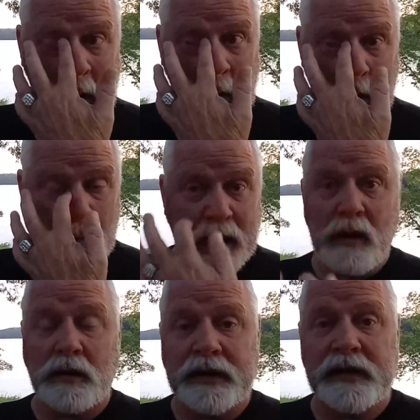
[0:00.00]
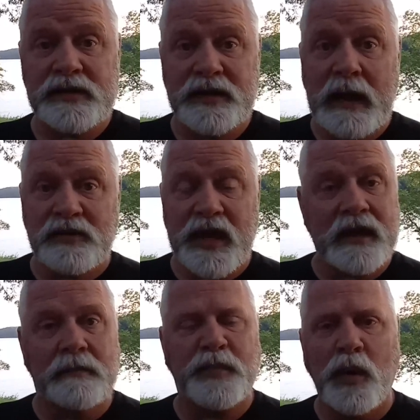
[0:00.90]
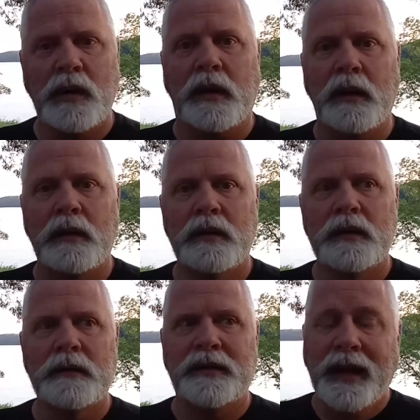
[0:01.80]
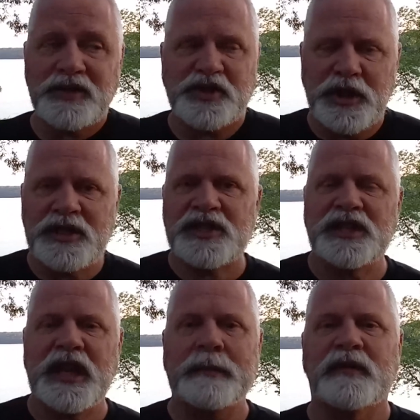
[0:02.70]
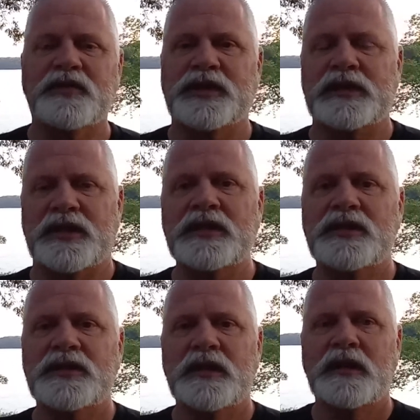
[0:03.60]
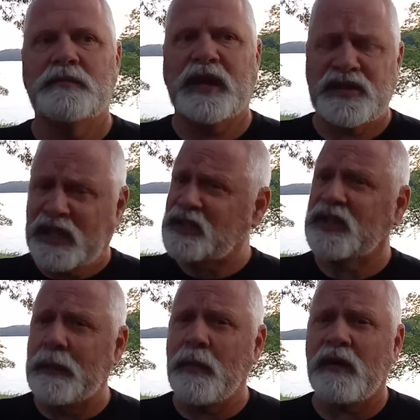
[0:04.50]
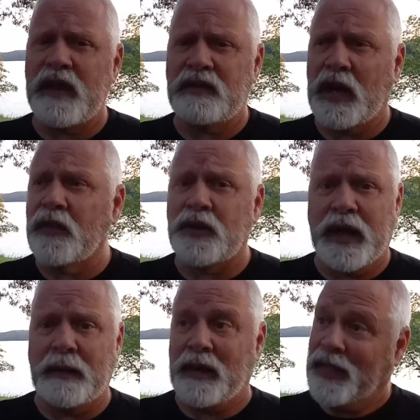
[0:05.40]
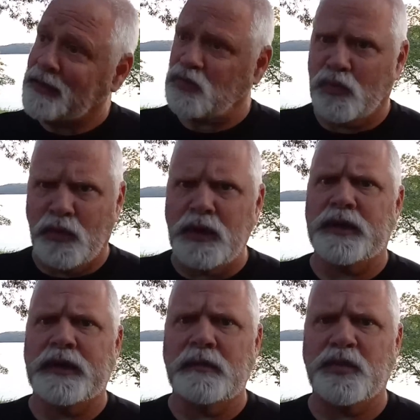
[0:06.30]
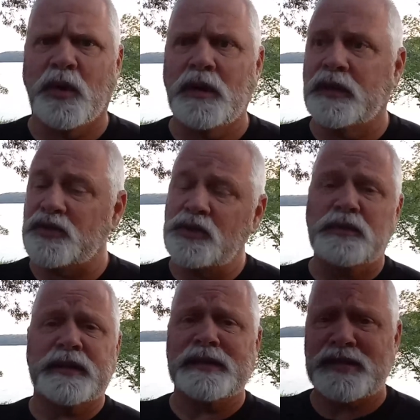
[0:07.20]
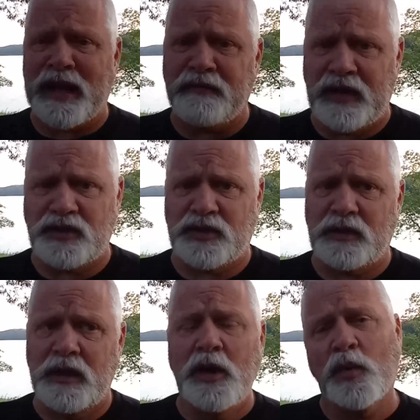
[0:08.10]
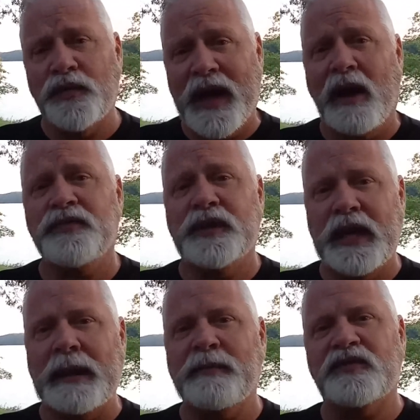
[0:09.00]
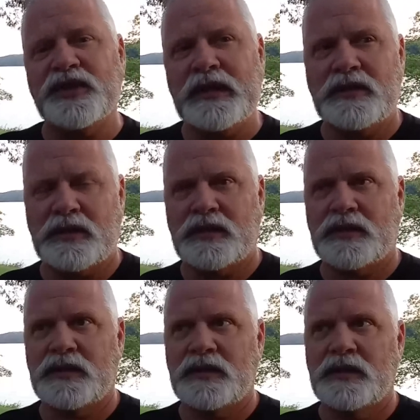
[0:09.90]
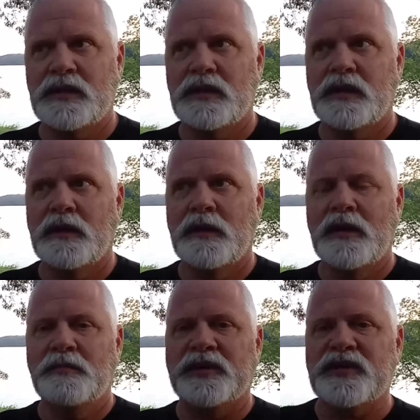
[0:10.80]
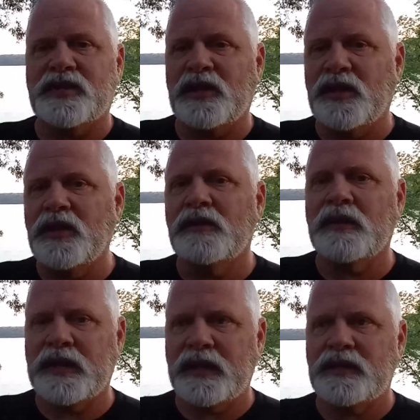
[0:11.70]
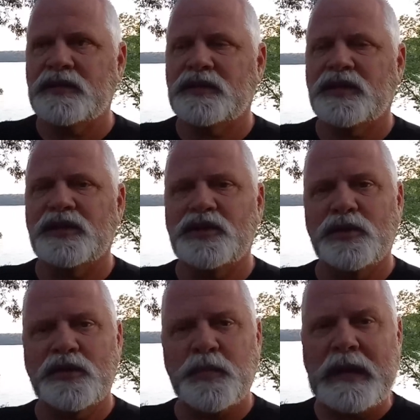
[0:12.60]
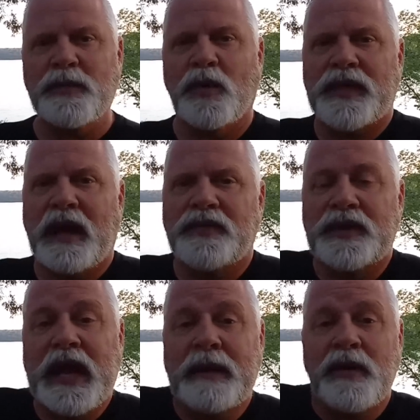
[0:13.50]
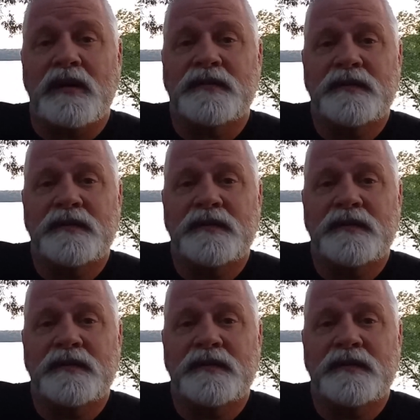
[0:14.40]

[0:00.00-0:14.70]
Well, apparently his name's that important. Not just the name of Jesus, because that's the name above every other name, and that's really important because you don't get salvation without the name of Jesus. But you see, you don't get to the Jewish people without the name of